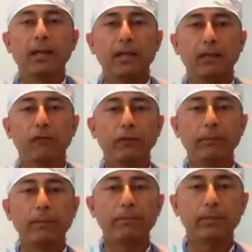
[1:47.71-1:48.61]
If you
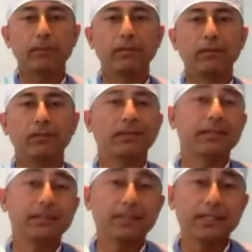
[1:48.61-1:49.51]
remember this, and
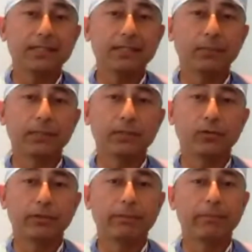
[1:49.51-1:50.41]
it's an easy word to
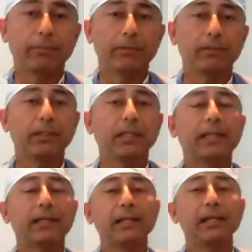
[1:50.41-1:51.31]
remember, it'll
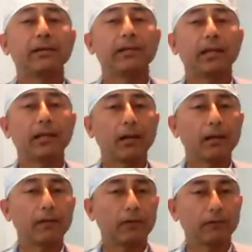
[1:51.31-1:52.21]
clear a lot
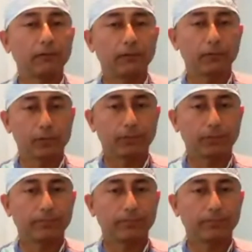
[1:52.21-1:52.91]
of confusion.